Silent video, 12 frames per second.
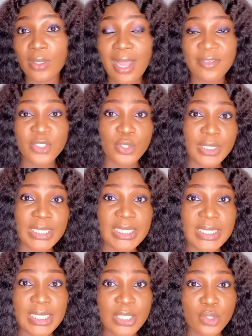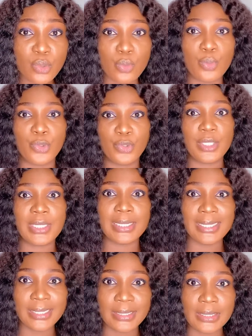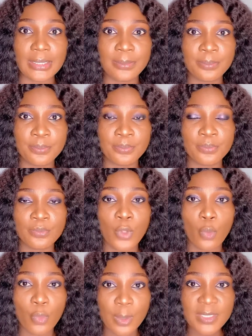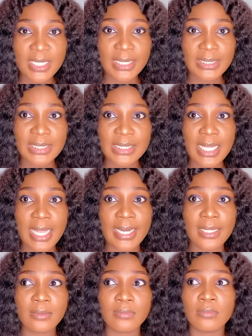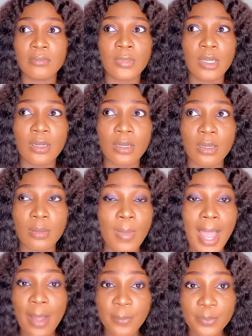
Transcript: have studied this in school, but you can learn it. Website design, app